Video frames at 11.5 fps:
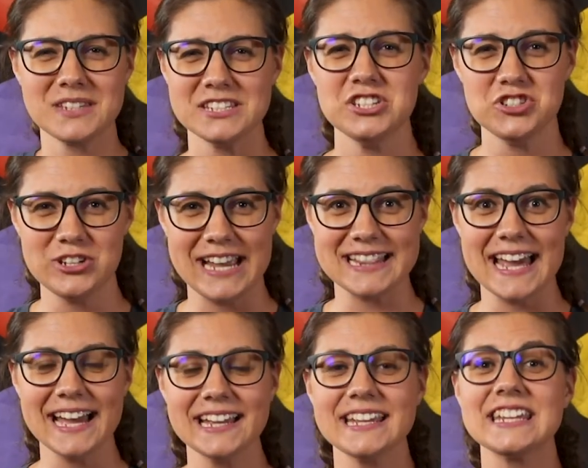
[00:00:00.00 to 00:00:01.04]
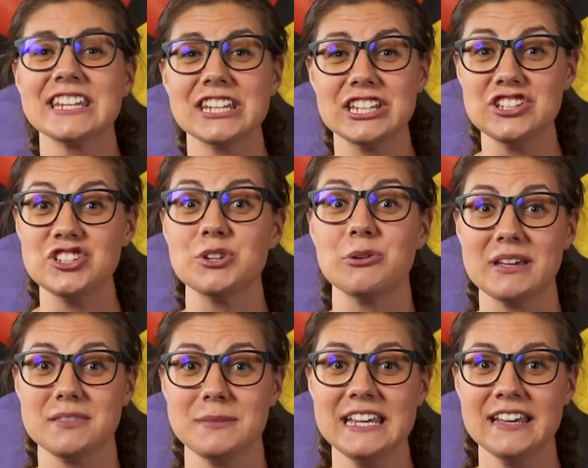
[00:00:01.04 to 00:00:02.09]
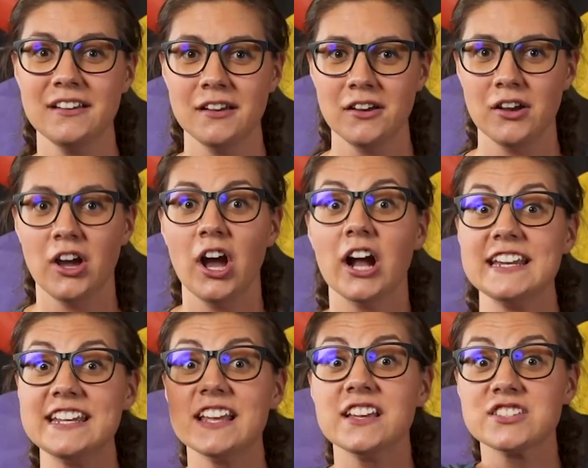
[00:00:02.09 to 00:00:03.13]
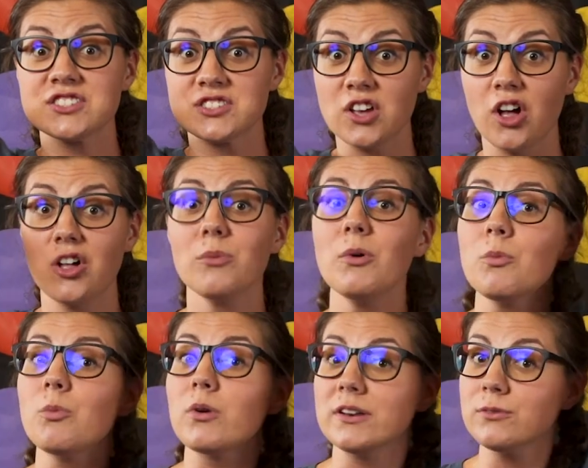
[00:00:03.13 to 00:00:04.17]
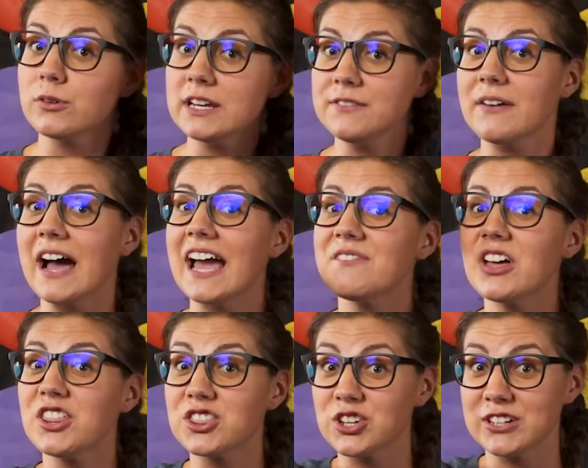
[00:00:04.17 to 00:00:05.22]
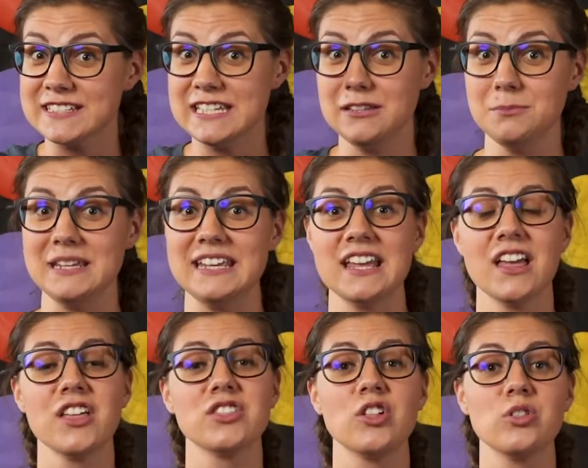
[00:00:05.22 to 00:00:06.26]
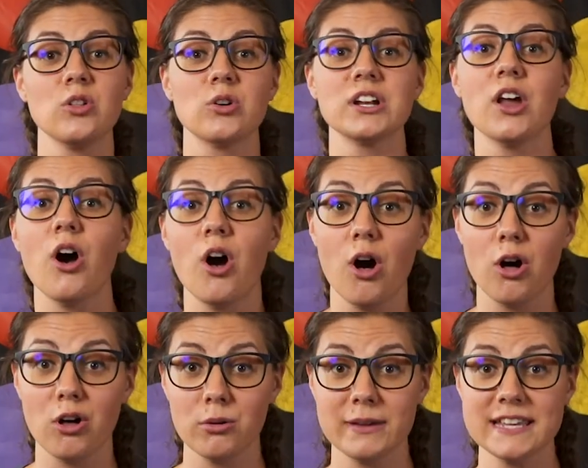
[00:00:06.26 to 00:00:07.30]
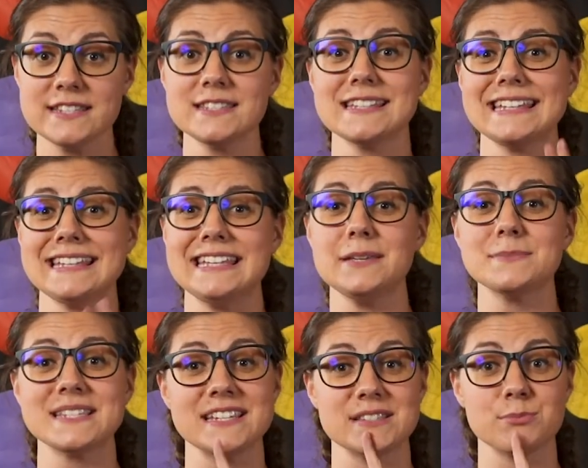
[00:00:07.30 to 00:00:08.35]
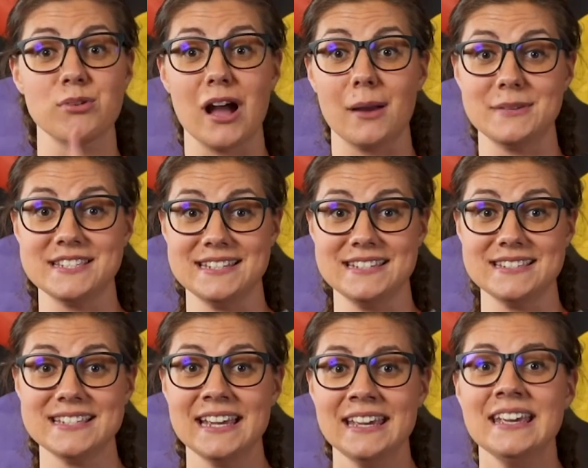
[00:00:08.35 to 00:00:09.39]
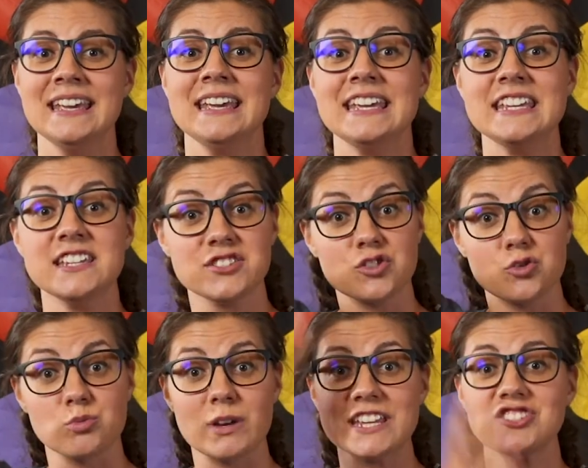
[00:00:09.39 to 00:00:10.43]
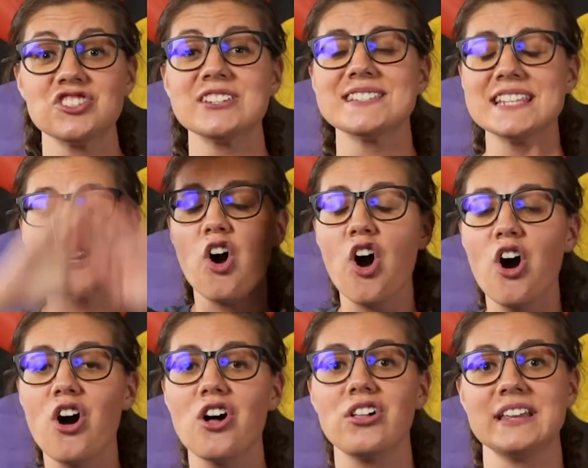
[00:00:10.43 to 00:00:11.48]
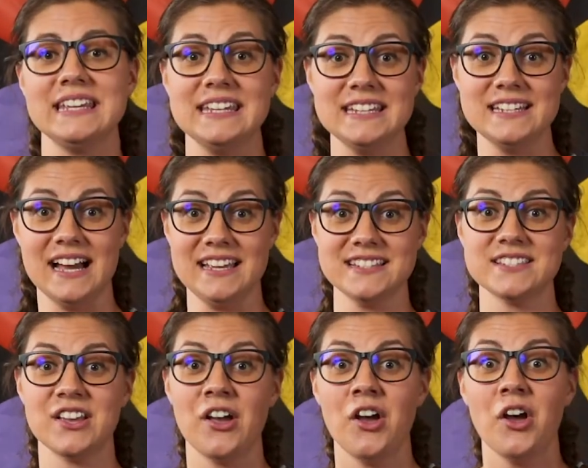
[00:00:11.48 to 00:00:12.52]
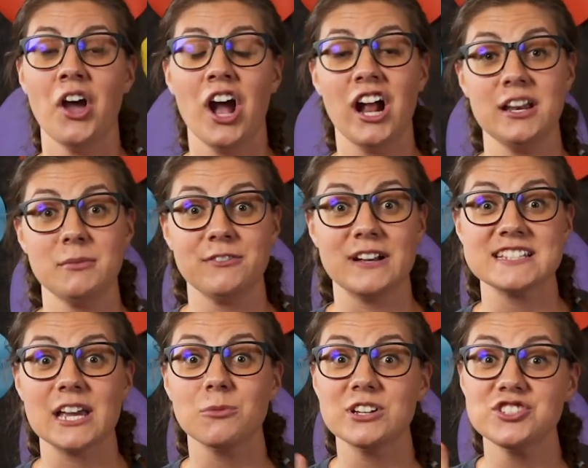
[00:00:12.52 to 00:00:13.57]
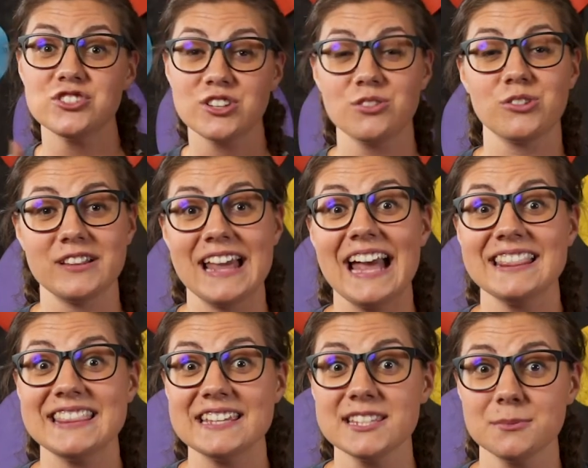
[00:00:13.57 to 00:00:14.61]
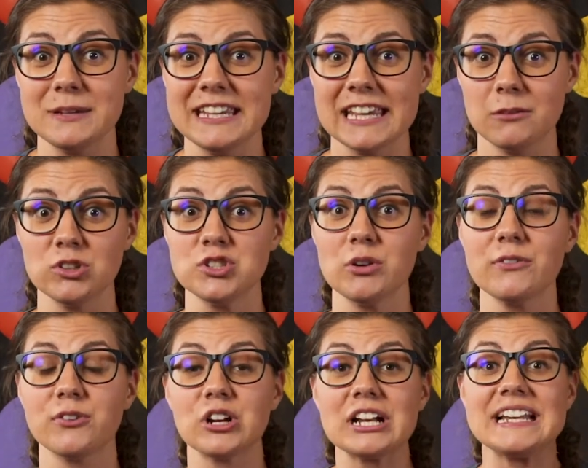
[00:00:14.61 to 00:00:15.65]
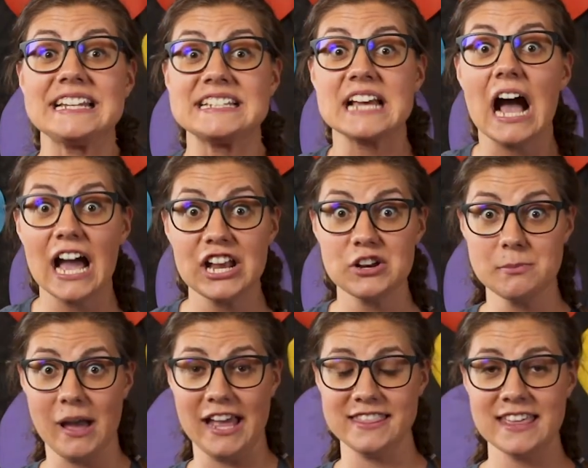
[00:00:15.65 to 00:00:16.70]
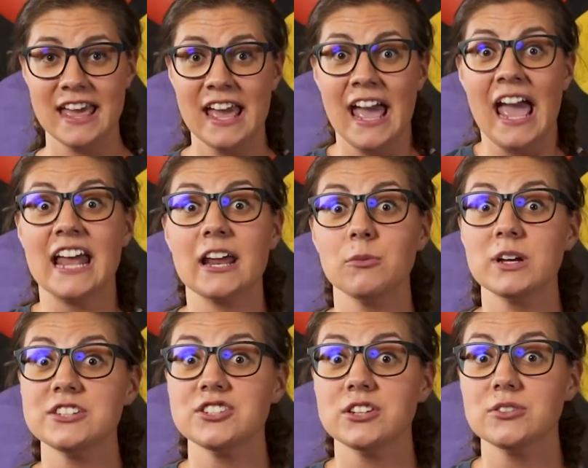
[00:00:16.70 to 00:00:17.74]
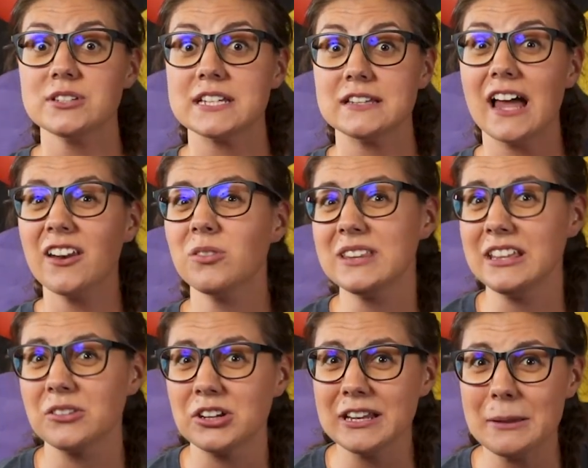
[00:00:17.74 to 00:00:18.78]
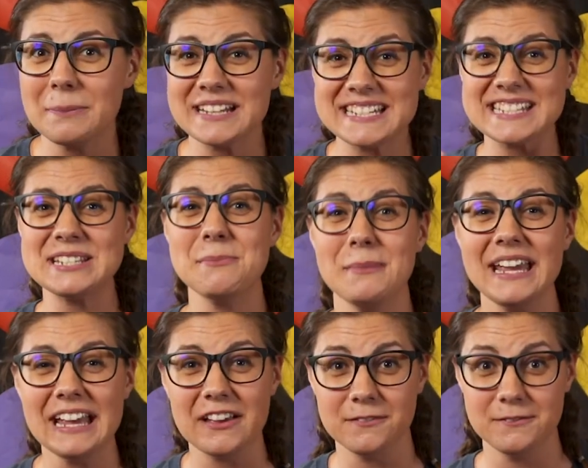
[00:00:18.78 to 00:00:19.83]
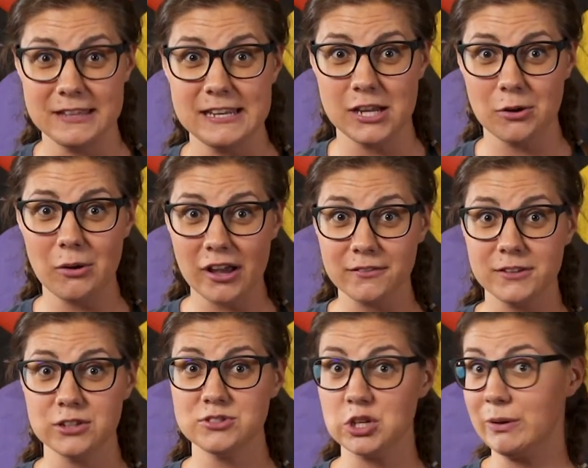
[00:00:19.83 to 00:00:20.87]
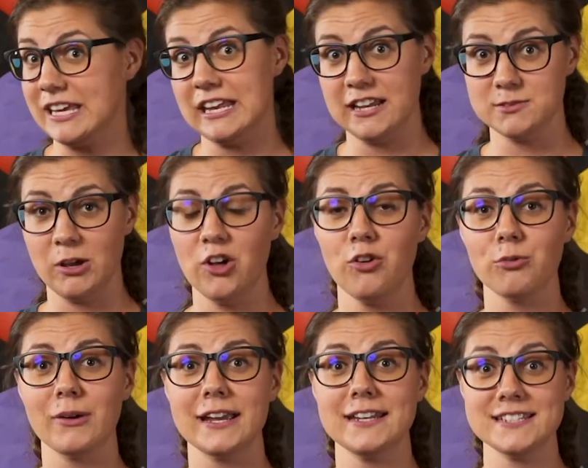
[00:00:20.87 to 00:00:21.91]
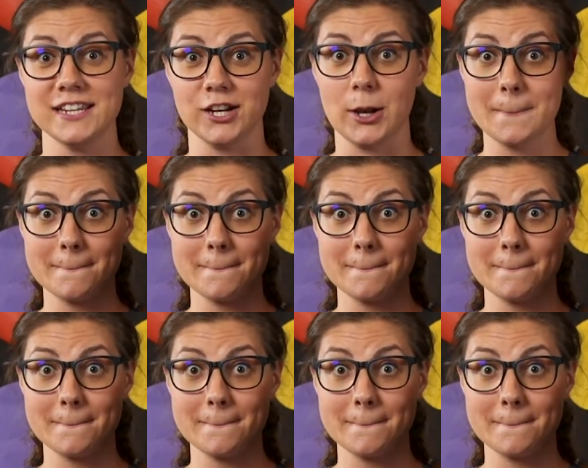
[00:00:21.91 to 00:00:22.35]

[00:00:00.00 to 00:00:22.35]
Did you get that? Can you do it with me? Ready? Psalm 145, 13b. The Lord always keeps his promises. He is gracious in all he does. All right, my friends, I want you to learn that this week, and we'll do it for an entire month. And I want you to not only learn it, but to submit a video of you doing it as well, right here.